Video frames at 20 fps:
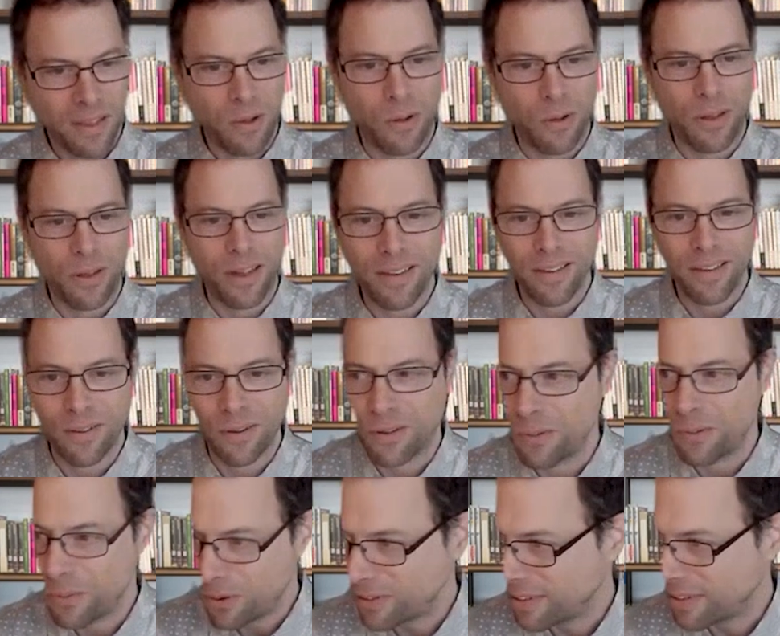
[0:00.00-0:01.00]
Okay, so
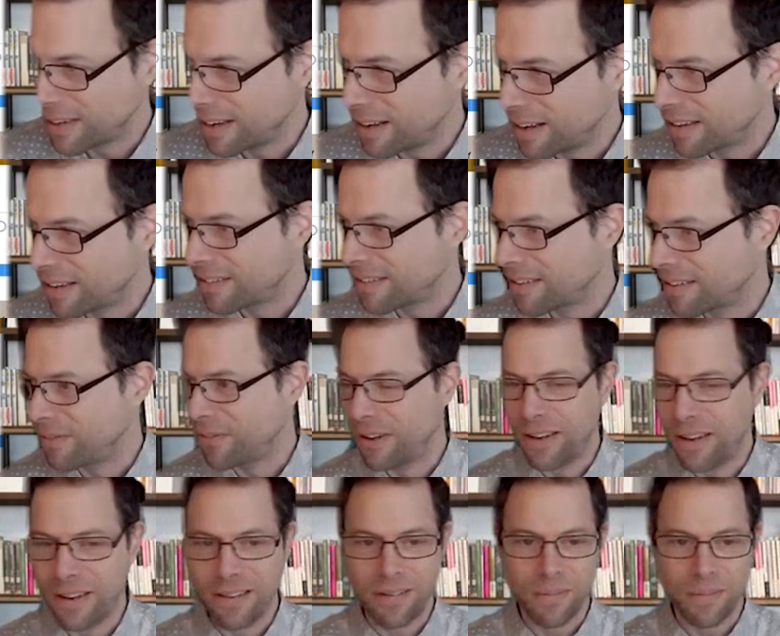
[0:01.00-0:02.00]
it was a relaxing
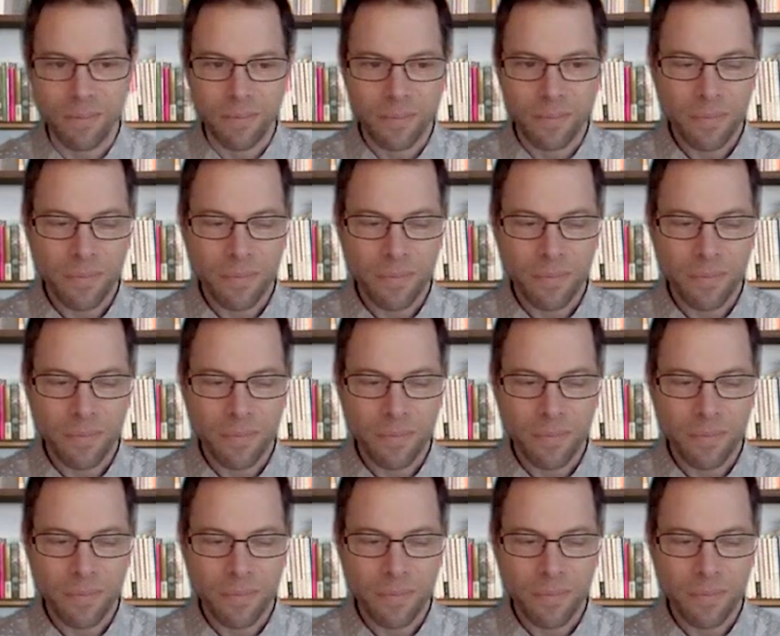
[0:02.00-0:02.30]
feeling.